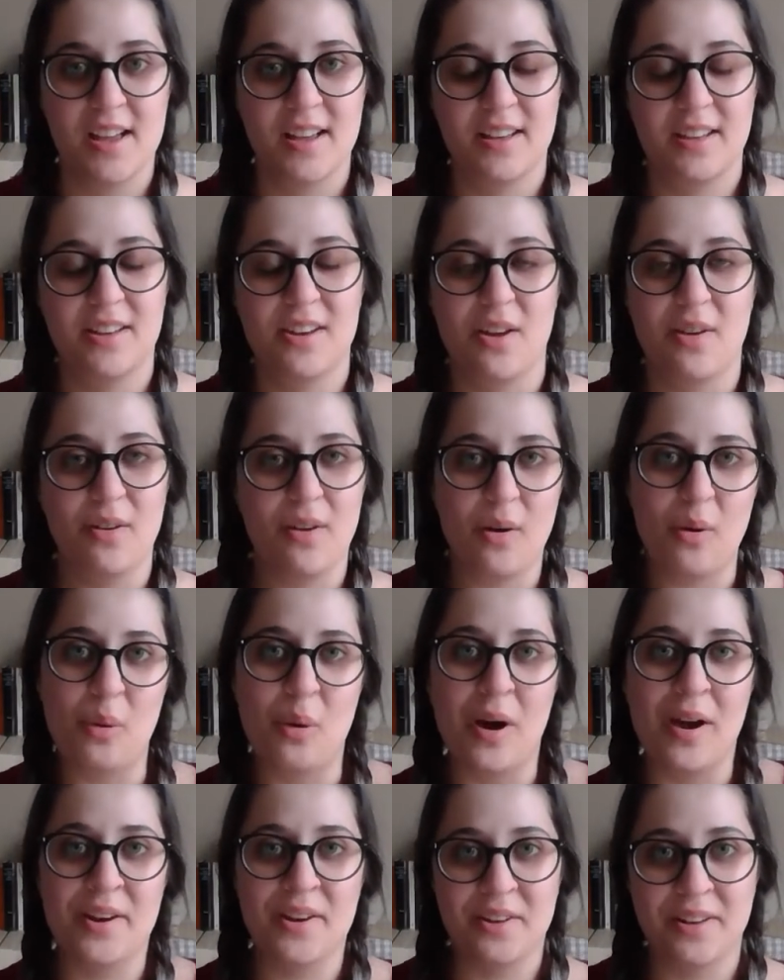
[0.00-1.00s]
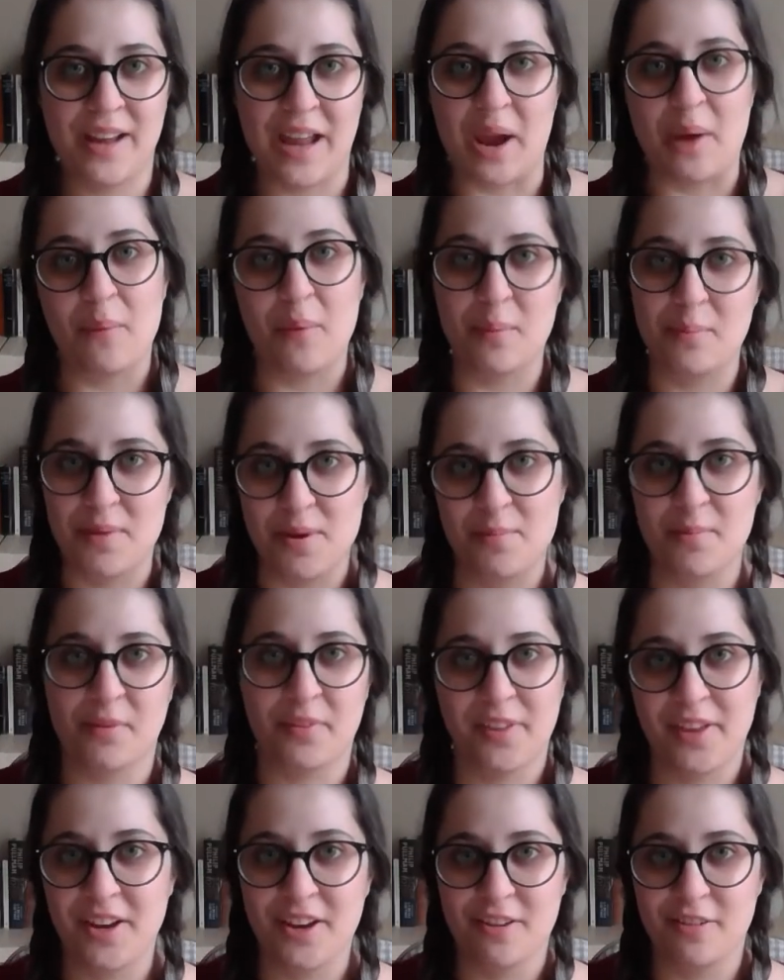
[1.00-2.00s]
You know, oh, I don't care what people
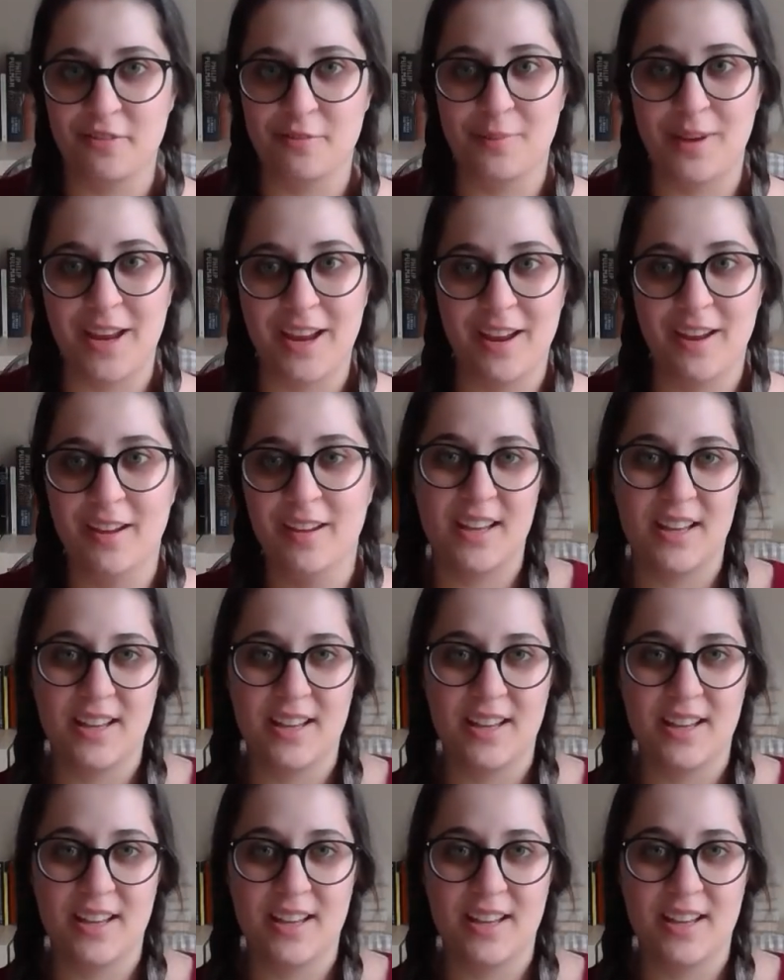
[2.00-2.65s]
think of me.